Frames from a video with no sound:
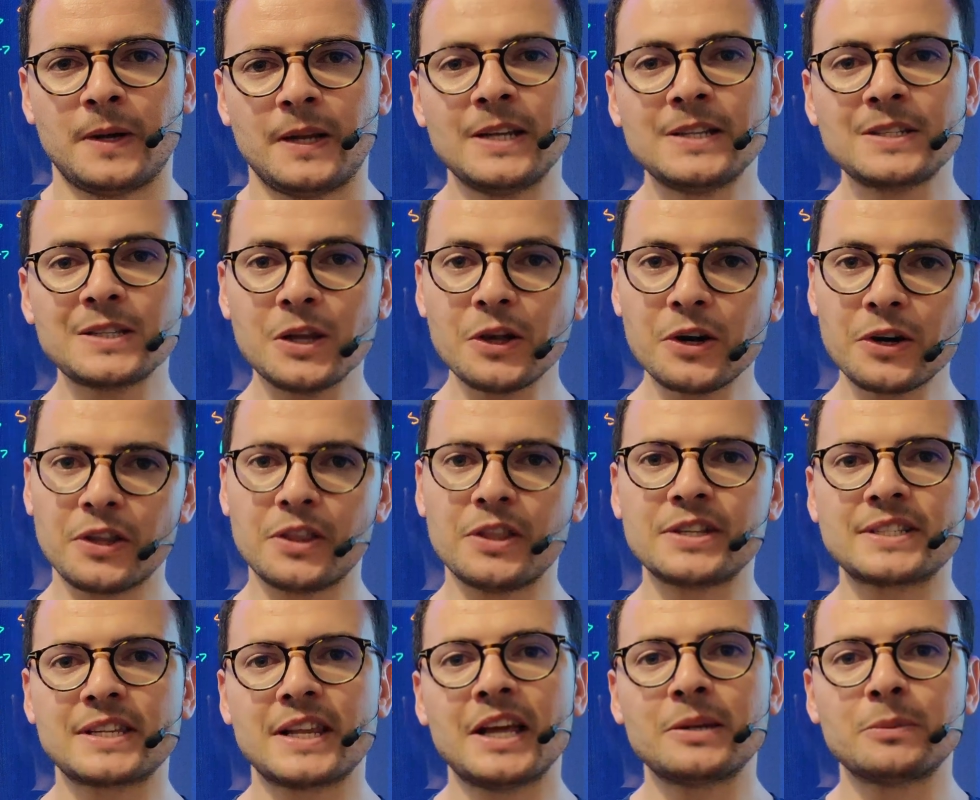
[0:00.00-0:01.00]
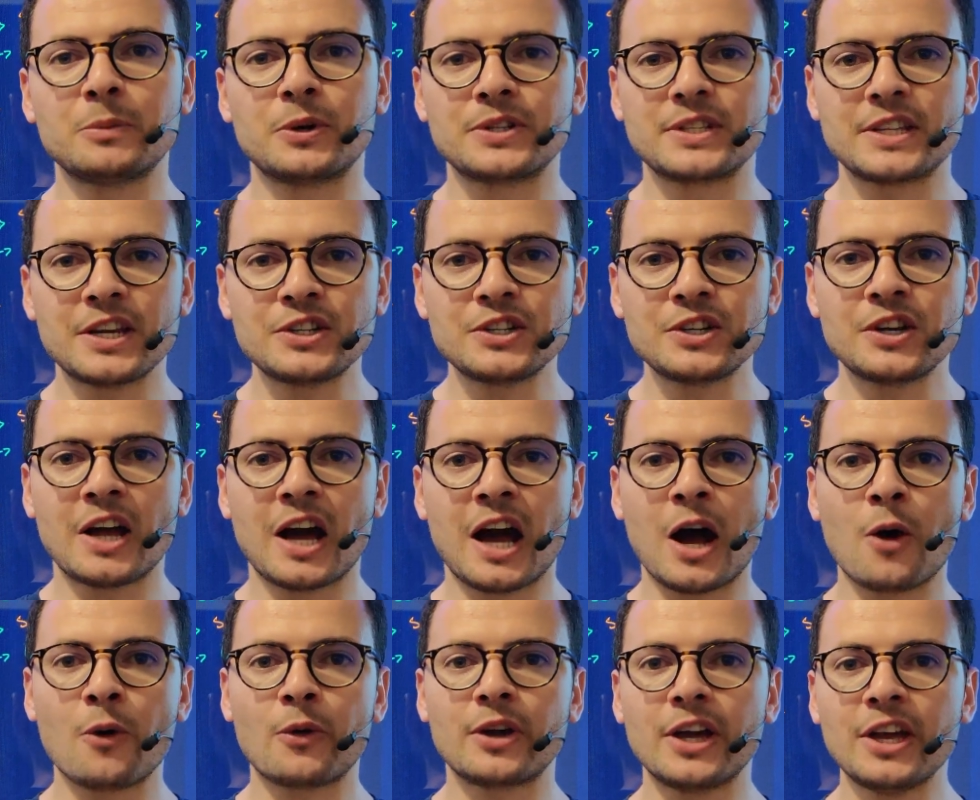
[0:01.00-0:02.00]
Let's learn in this Lightboard session
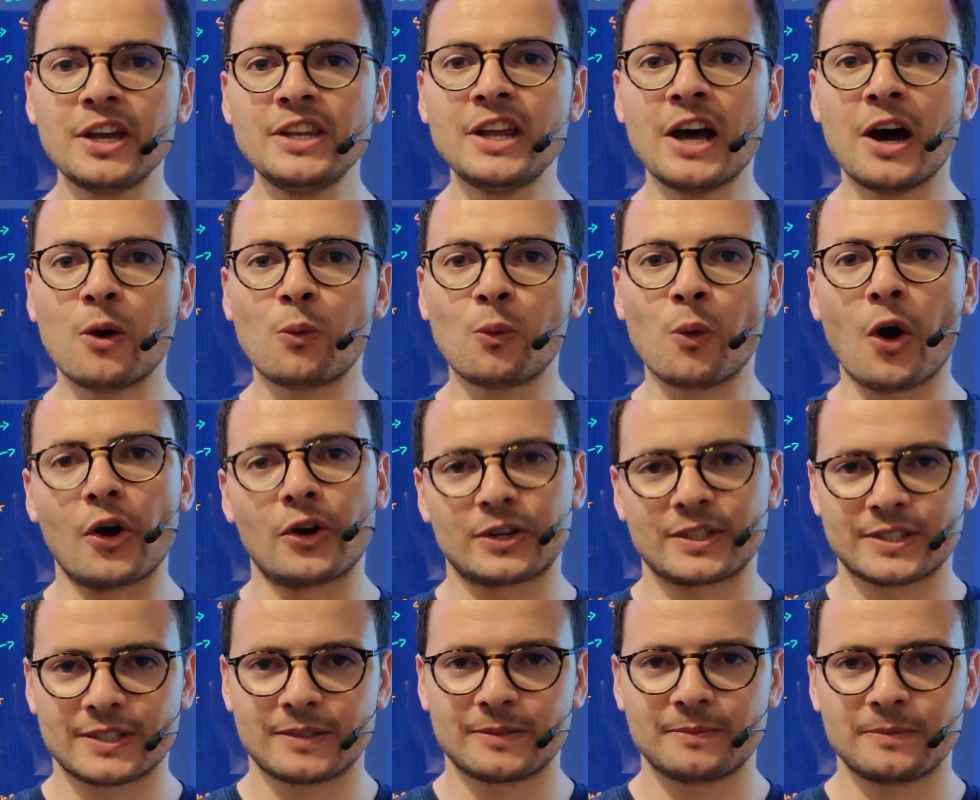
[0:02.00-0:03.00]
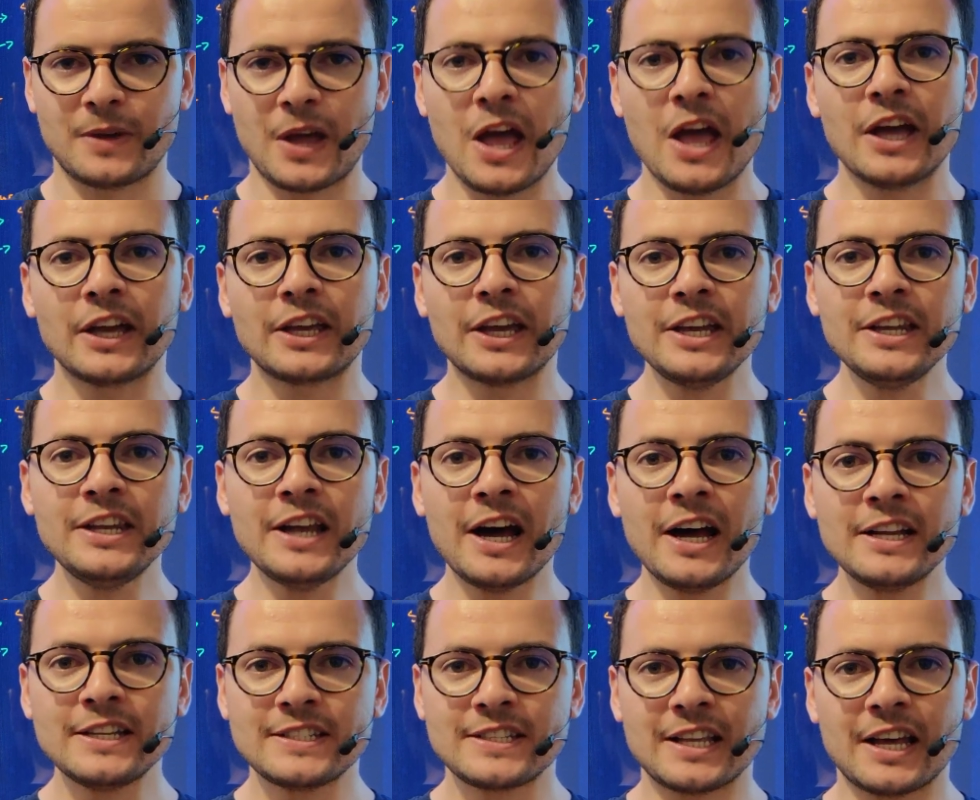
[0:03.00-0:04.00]
how KEDA works.
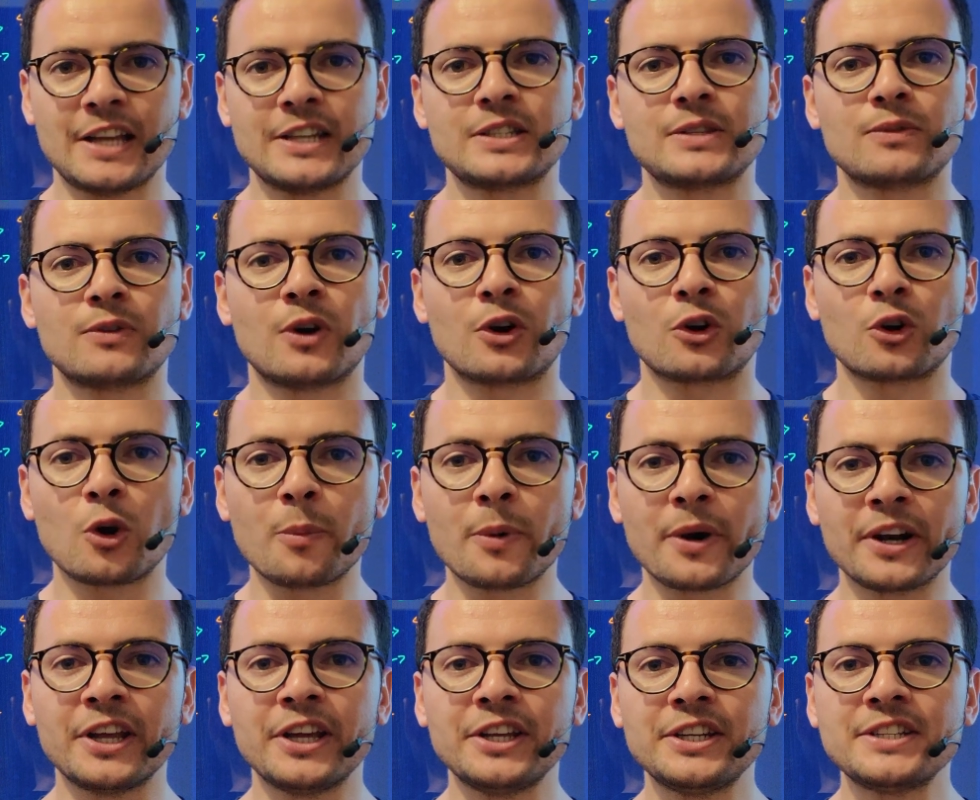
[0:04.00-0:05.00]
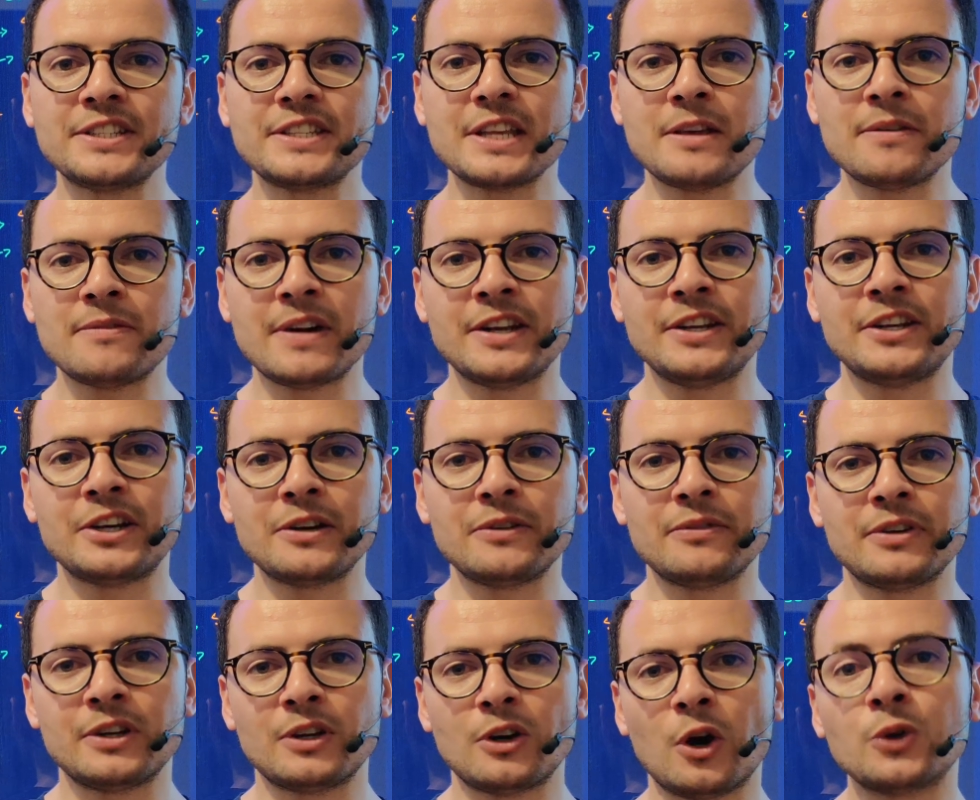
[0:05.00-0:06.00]
KEDA stands for Kubernetes
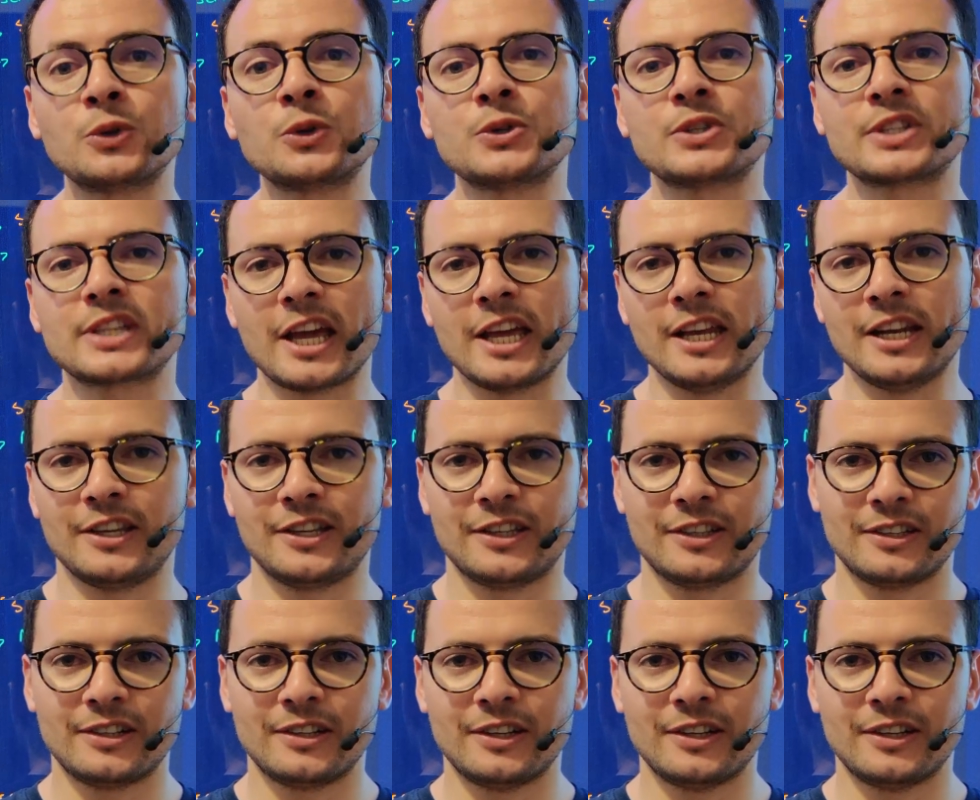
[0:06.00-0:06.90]
Event-Driven Autoscaling.